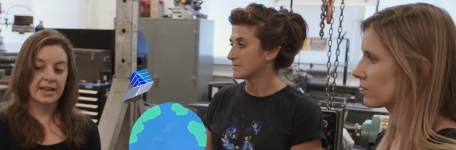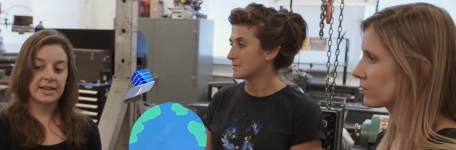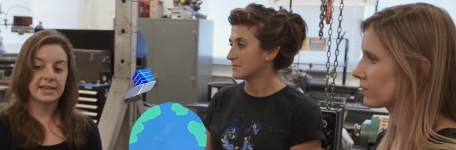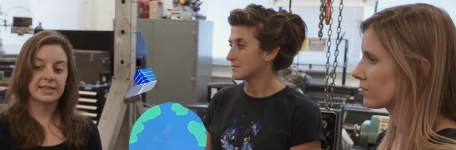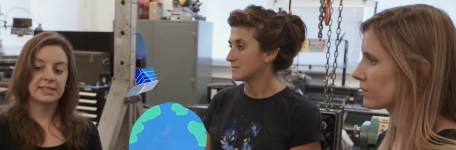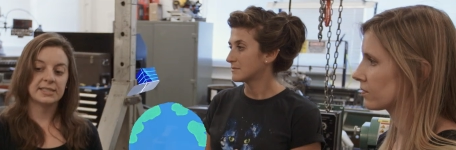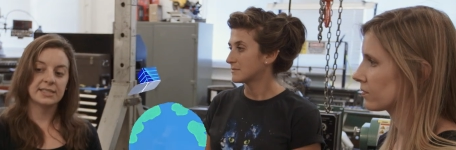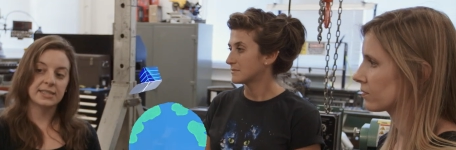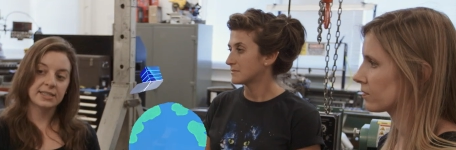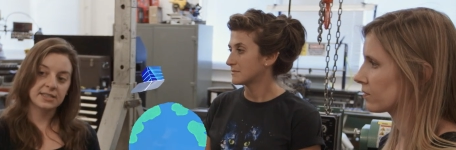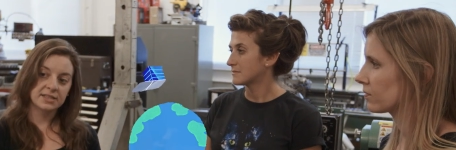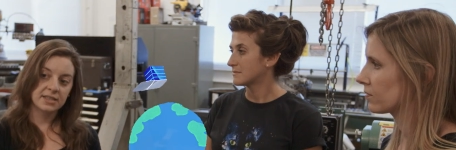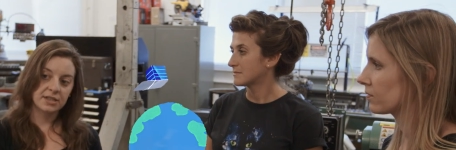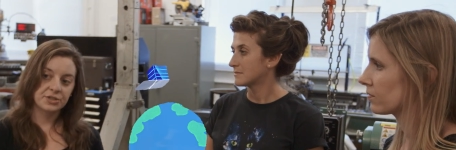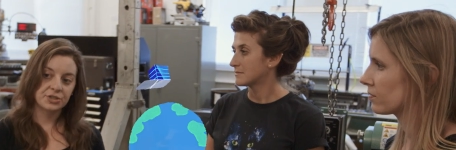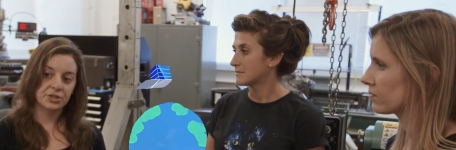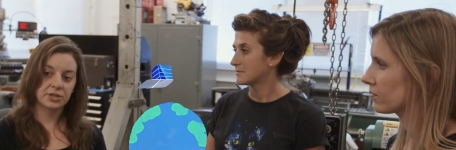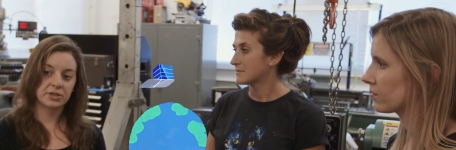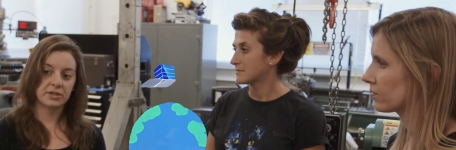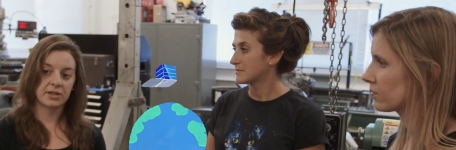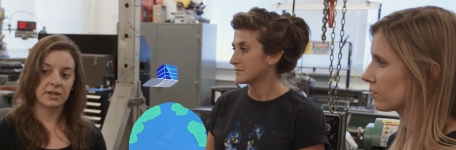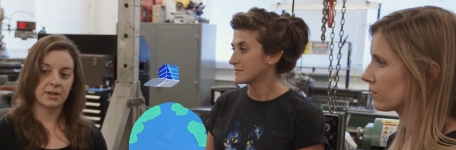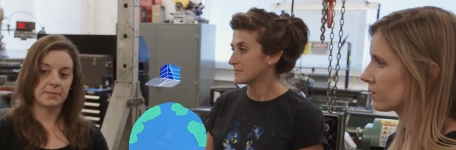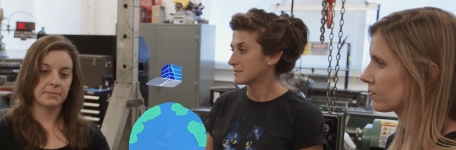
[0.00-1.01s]
Speaker 1: And at 600
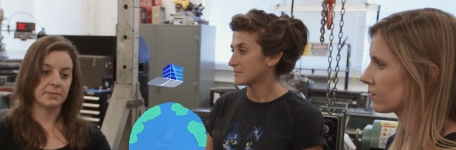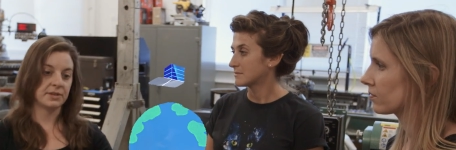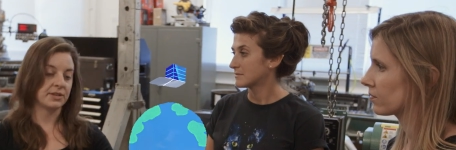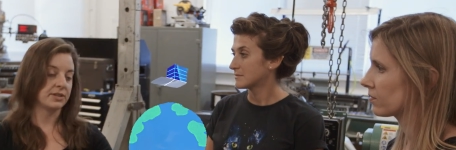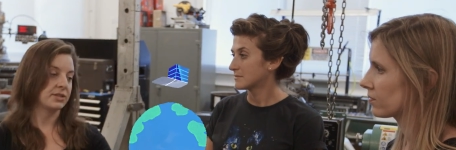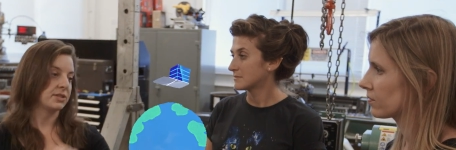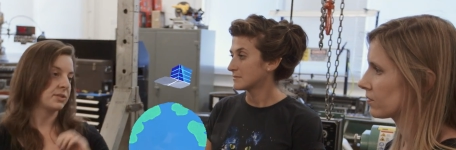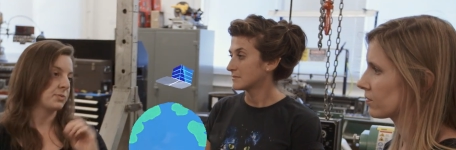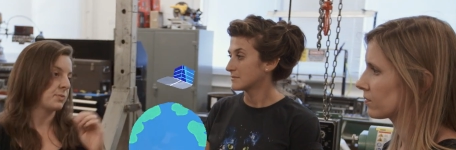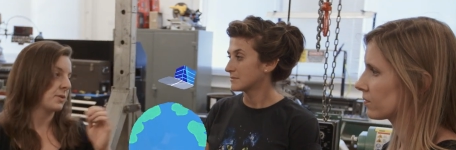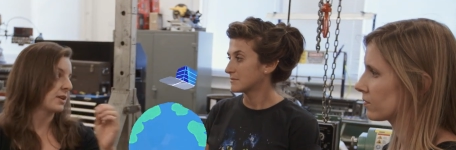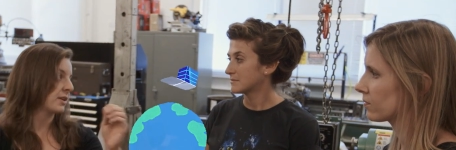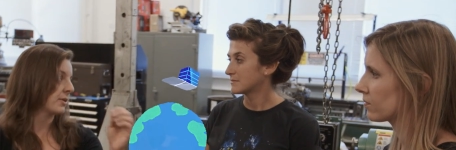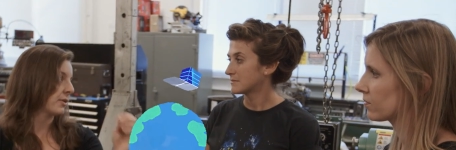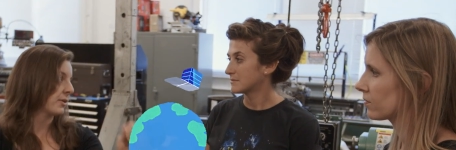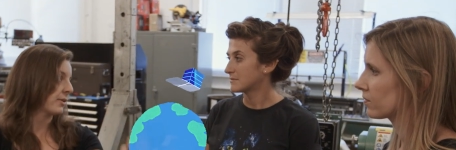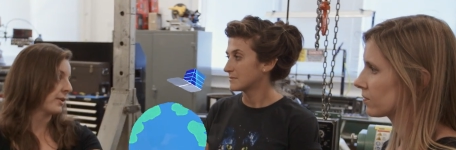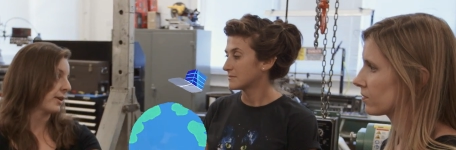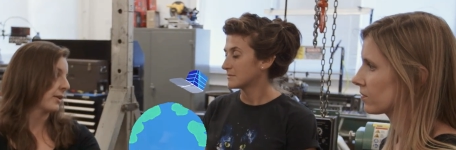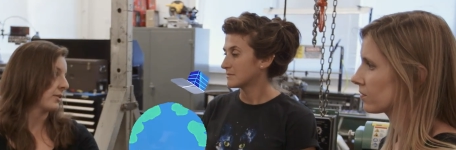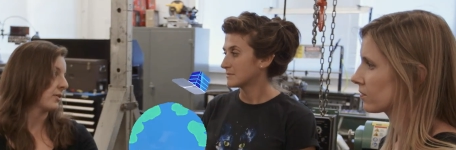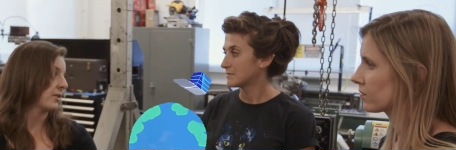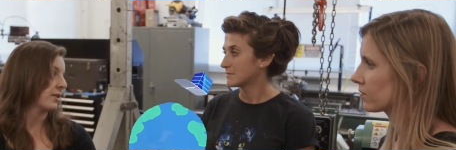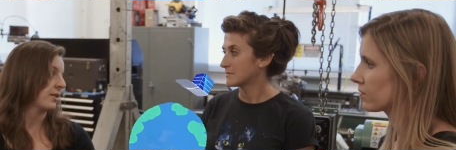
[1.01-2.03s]
kilometers, we go
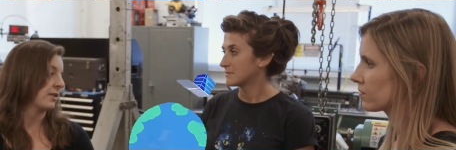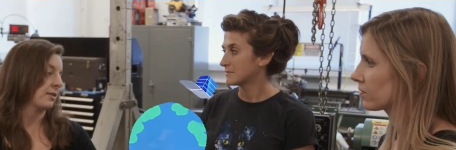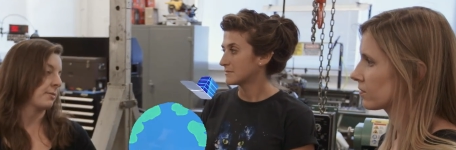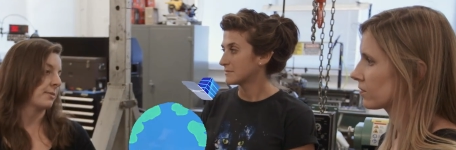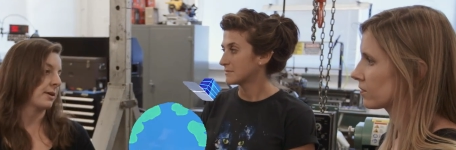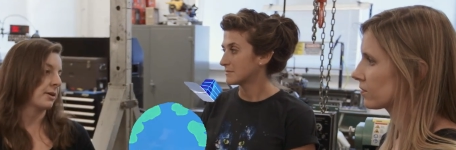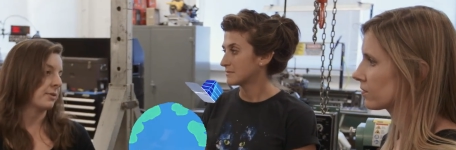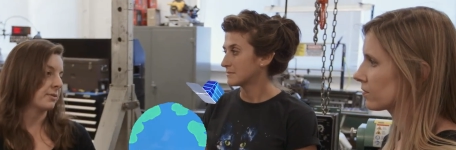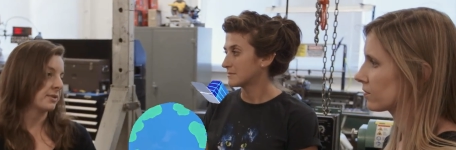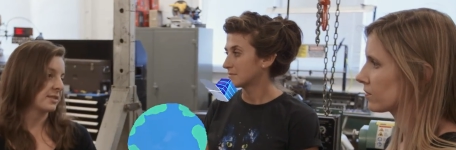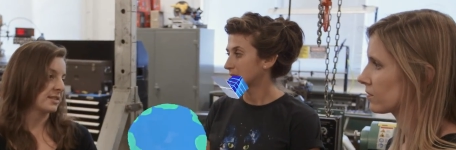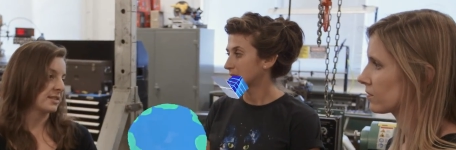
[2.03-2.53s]
around the Earth about